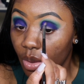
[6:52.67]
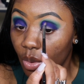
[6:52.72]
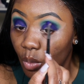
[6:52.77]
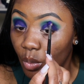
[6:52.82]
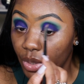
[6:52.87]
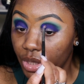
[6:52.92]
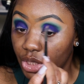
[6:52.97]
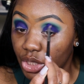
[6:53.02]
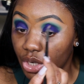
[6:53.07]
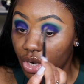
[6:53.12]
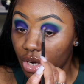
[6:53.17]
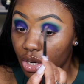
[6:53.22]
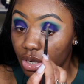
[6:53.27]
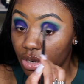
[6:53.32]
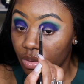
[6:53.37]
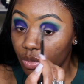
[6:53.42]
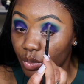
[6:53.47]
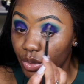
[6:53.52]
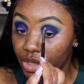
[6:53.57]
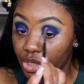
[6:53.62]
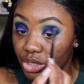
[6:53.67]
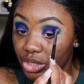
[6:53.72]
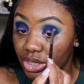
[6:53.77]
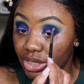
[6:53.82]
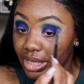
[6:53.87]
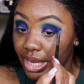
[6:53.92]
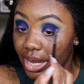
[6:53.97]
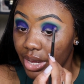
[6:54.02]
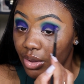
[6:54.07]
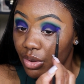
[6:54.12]
winter
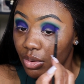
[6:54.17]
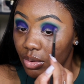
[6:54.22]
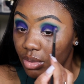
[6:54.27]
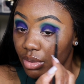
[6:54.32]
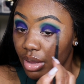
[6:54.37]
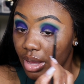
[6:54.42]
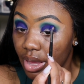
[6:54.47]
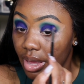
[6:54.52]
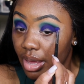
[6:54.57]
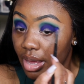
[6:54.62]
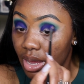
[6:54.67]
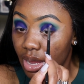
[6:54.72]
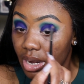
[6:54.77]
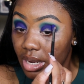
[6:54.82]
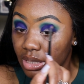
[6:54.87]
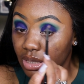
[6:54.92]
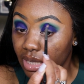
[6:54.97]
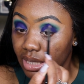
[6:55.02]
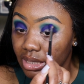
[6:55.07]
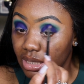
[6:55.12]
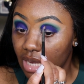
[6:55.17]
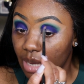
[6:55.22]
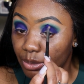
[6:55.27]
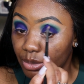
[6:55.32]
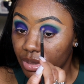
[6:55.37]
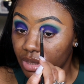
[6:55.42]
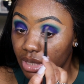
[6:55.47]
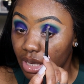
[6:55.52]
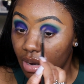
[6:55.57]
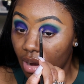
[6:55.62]
sale, and it's like
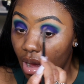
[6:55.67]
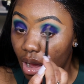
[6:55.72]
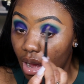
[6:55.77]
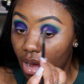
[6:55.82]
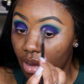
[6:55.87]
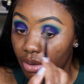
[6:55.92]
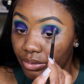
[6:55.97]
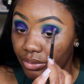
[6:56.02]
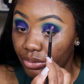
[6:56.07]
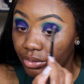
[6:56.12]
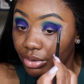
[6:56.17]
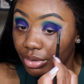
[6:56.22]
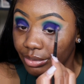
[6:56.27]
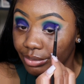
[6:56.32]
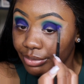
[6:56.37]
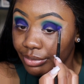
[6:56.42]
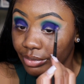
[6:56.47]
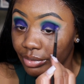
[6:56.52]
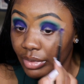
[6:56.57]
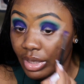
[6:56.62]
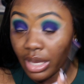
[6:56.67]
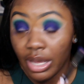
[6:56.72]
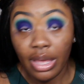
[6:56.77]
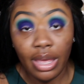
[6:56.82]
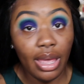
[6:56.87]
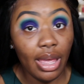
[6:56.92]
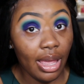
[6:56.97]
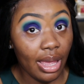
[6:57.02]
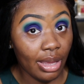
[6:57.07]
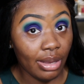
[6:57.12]
10% off.
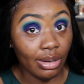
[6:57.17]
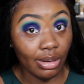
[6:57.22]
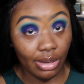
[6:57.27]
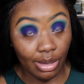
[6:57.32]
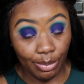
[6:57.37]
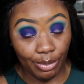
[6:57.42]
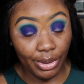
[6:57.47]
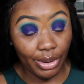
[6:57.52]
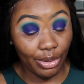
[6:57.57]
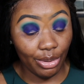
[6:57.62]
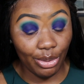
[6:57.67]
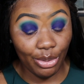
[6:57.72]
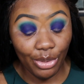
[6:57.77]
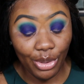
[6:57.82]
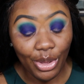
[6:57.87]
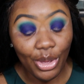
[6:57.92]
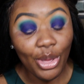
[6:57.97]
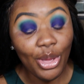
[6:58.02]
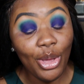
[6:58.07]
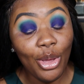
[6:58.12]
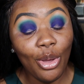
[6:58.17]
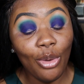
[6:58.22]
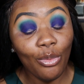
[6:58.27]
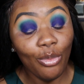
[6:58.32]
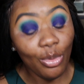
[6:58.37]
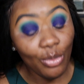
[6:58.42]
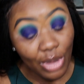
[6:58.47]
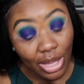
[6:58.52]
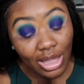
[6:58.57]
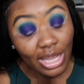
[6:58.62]
And compare,
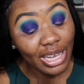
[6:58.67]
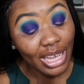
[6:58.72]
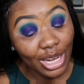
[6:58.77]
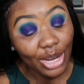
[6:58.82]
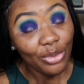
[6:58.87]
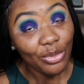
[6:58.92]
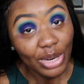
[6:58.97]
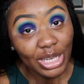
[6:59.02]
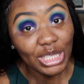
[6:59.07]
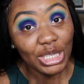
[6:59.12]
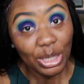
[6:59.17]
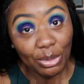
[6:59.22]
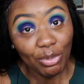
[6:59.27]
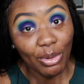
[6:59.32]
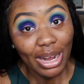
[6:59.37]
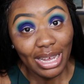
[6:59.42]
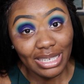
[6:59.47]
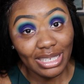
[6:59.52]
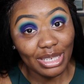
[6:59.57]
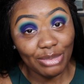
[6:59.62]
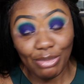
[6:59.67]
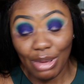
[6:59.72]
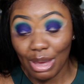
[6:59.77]
when we look at Aritzia prices,